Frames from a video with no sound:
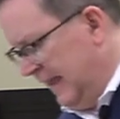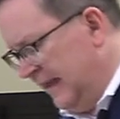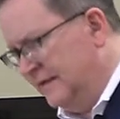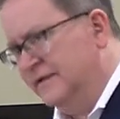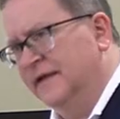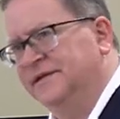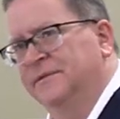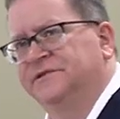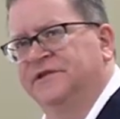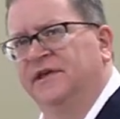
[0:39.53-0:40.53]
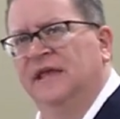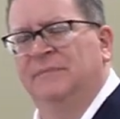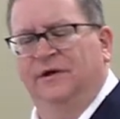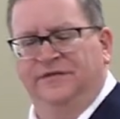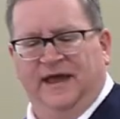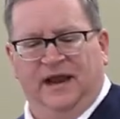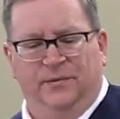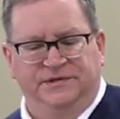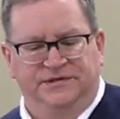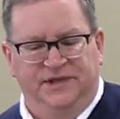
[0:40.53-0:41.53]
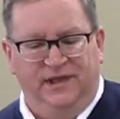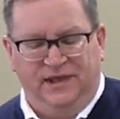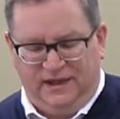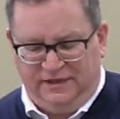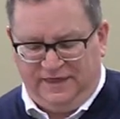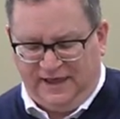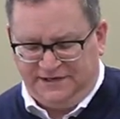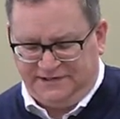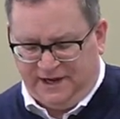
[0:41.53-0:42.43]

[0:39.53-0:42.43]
And as I was thinking about that, I was thinking that